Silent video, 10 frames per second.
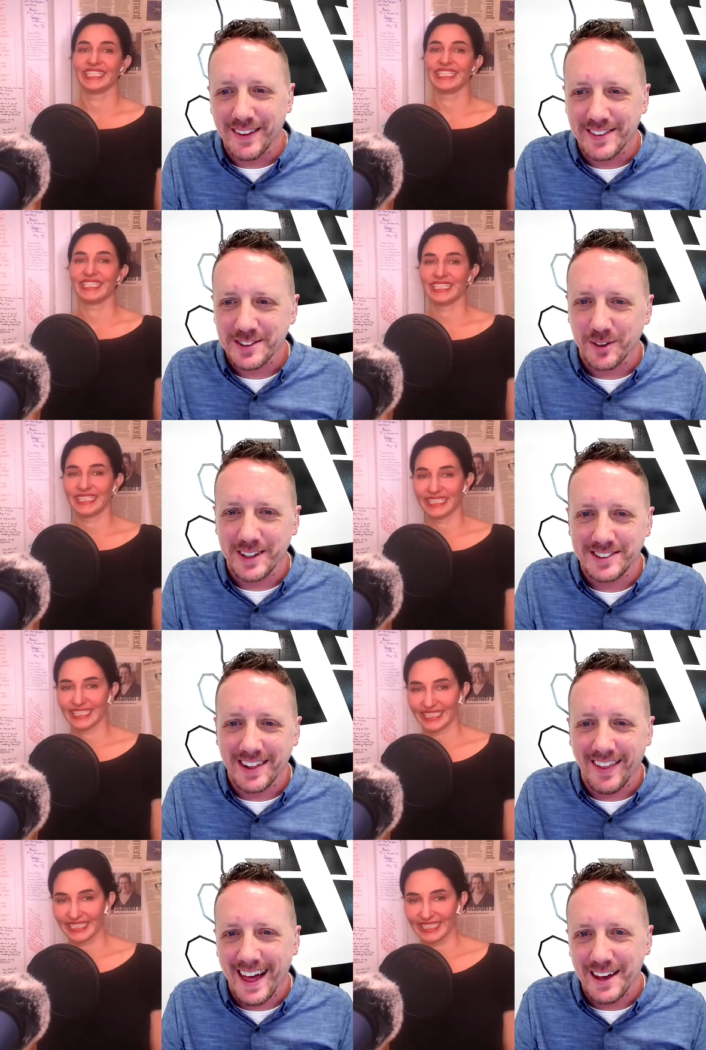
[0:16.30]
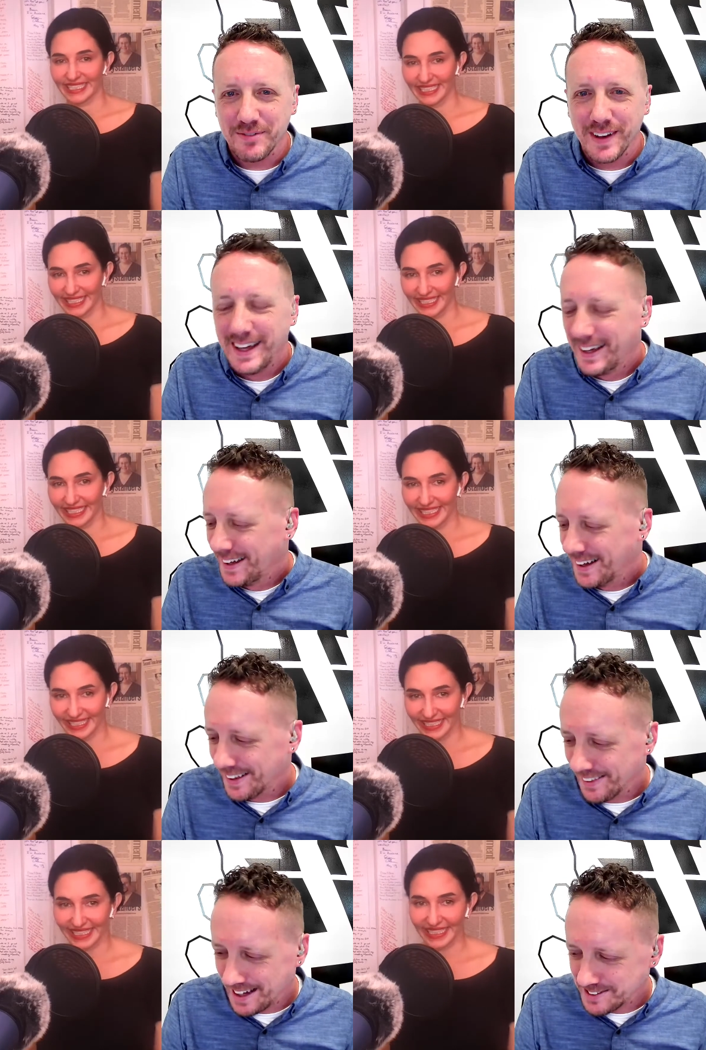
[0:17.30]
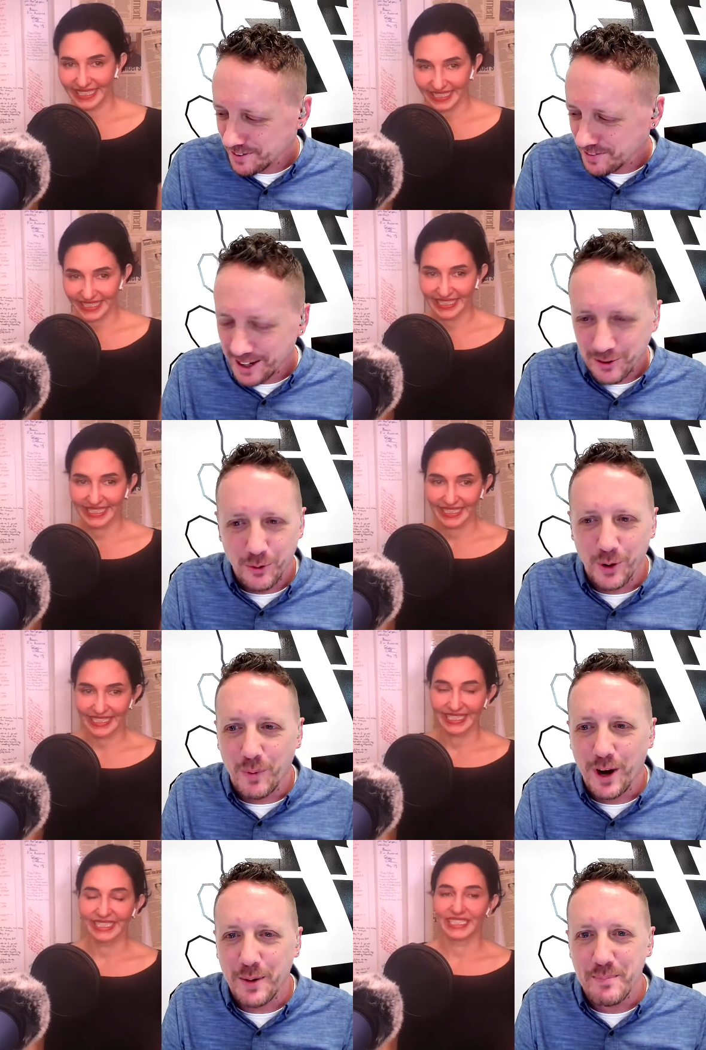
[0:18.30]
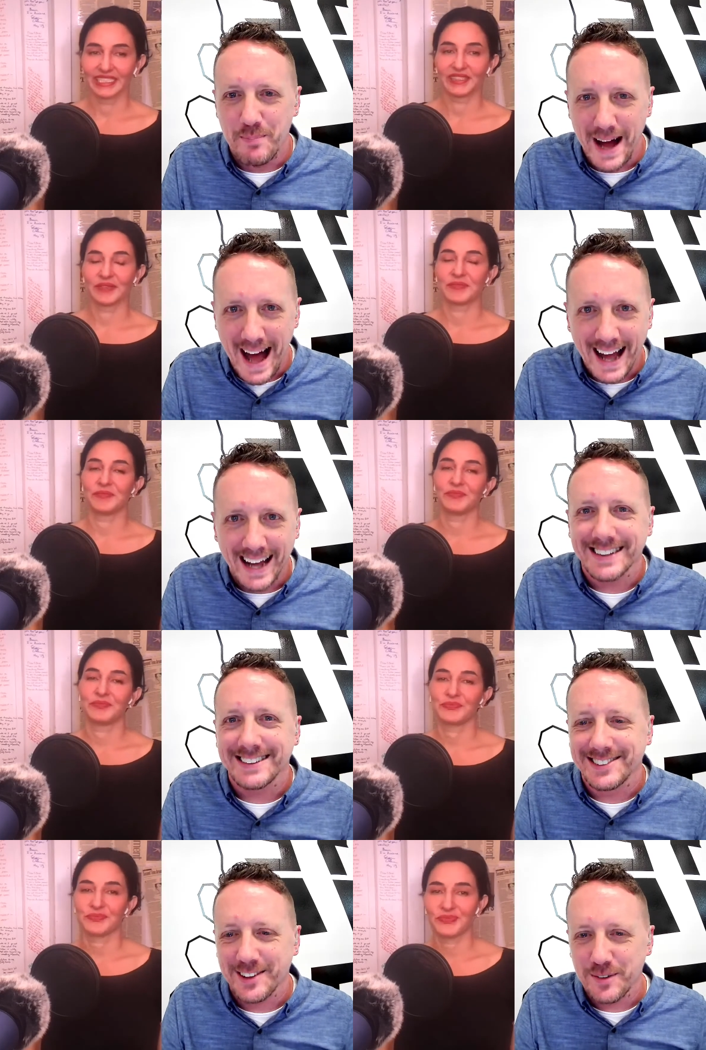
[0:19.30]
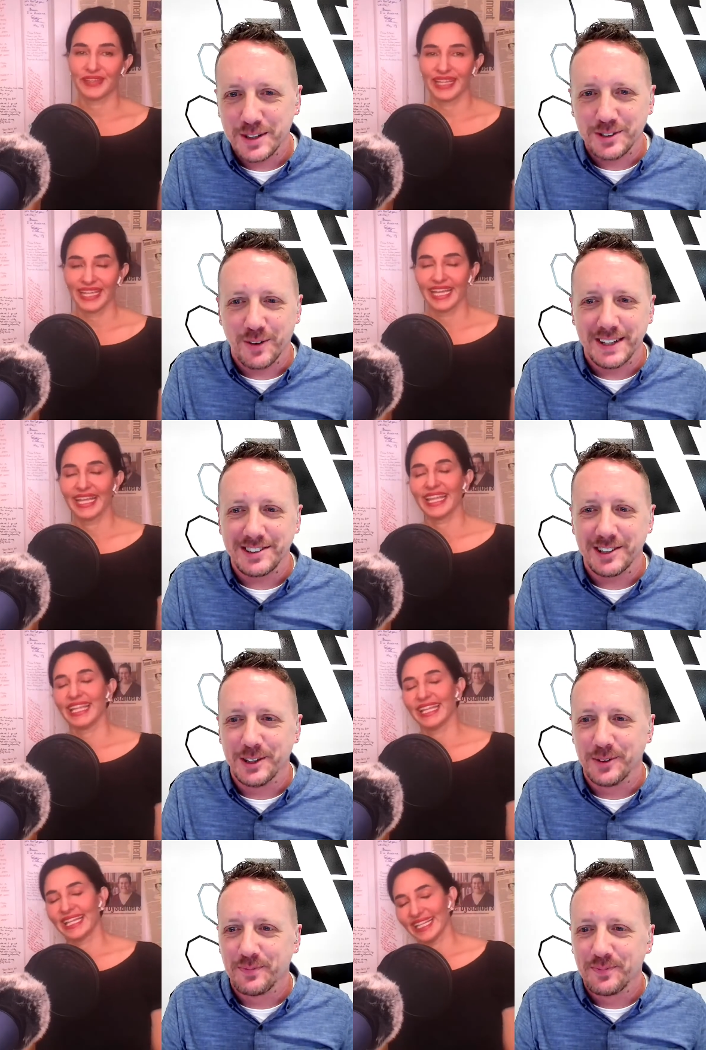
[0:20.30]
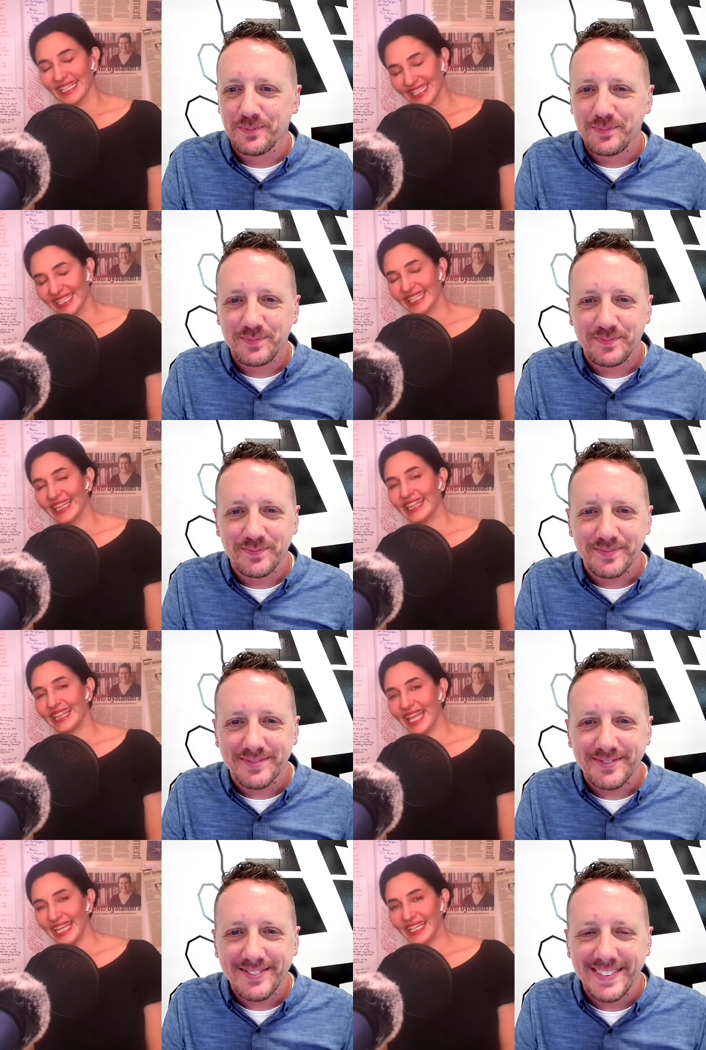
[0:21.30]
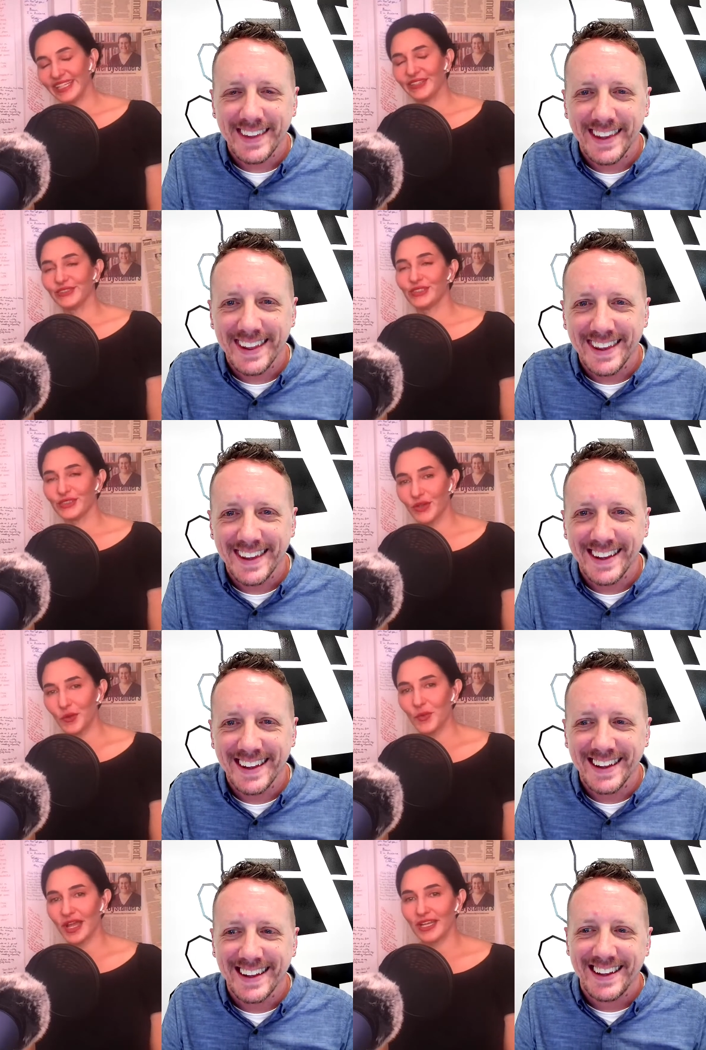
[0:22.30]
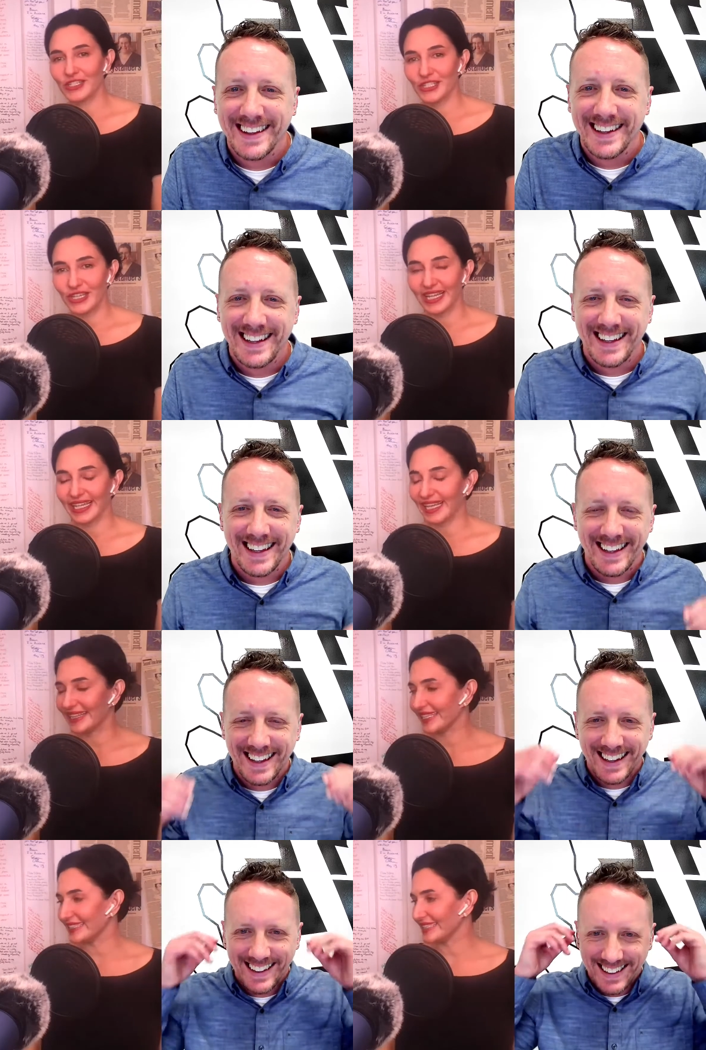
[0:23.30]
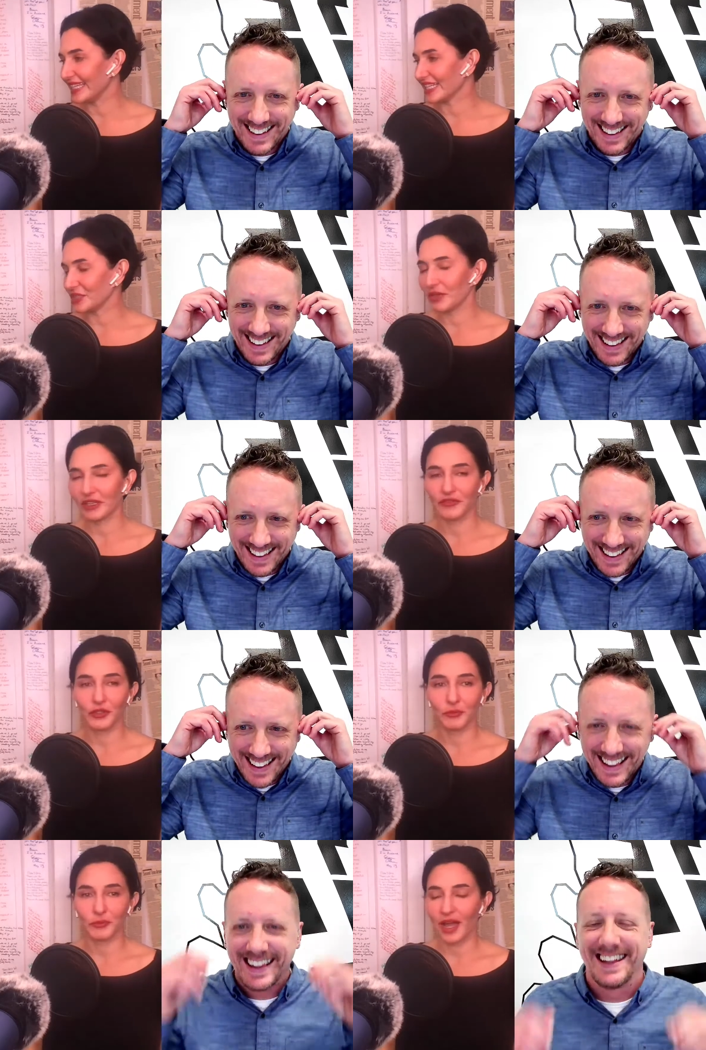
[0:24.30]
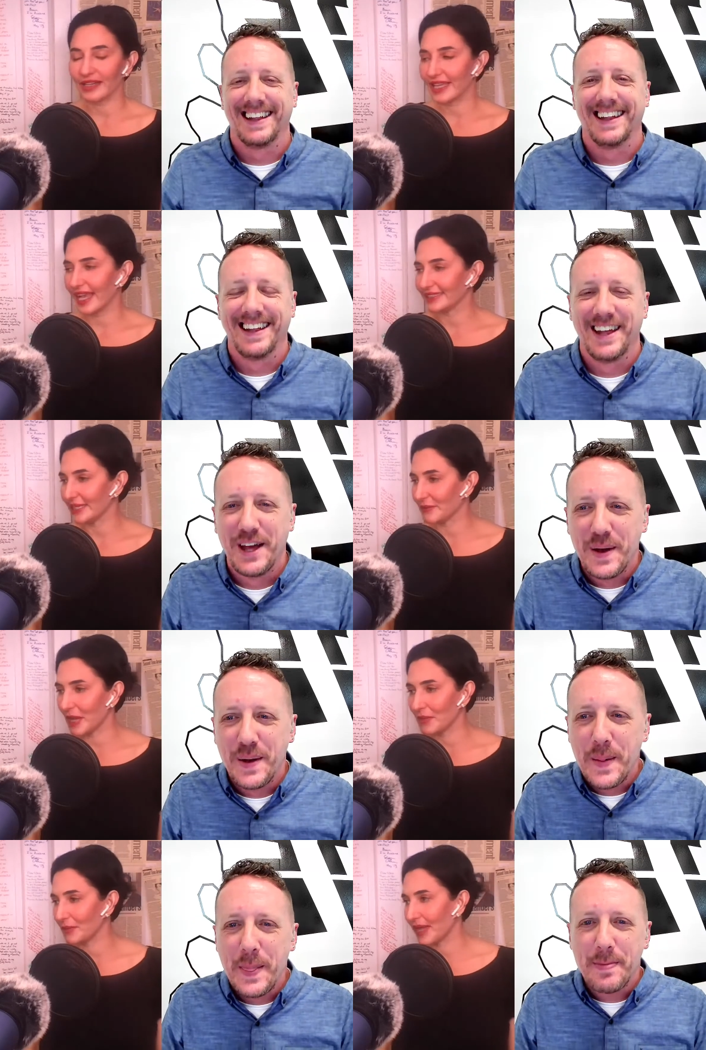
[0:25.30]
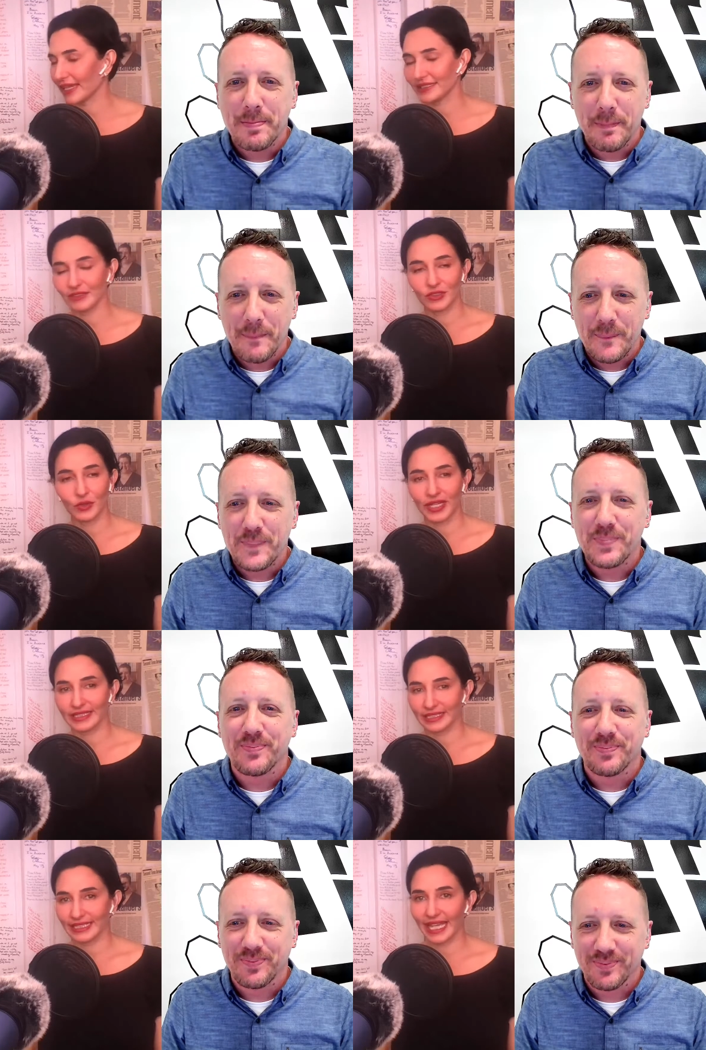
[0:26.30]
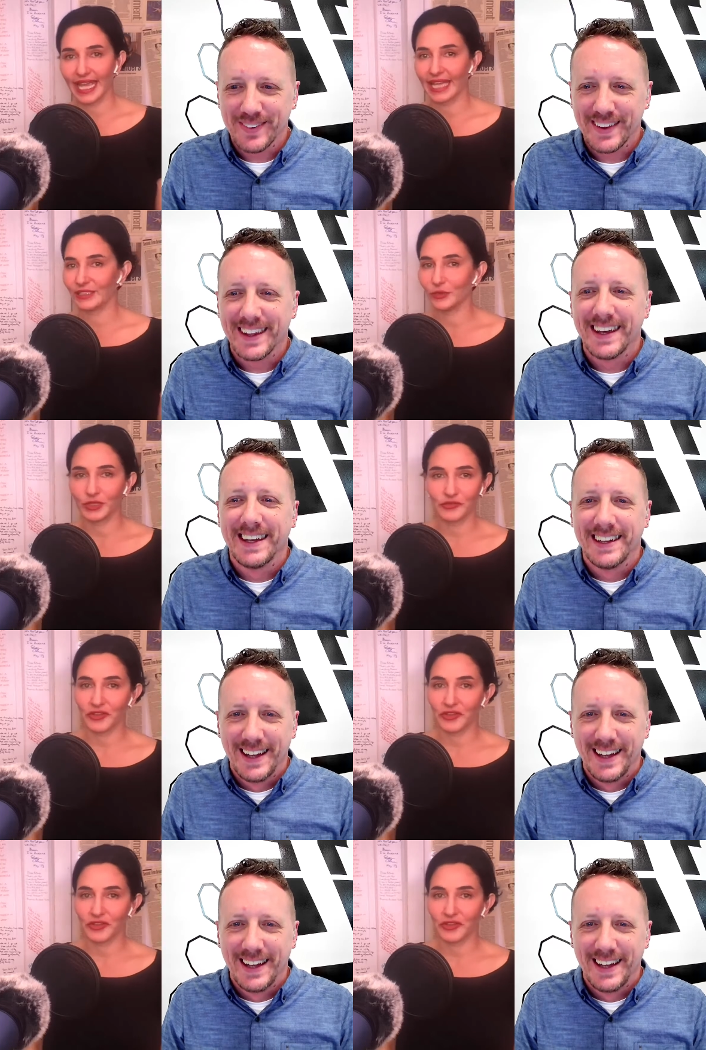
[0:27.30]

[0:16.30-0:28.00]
Speaker 1: in this crazy life. Eliza VanCort, welcome back to the Mitch Gray Show.
Speaker 2: Thank you so much. I, this is actually one of the few podcasts I'm coming back to twice because I had too much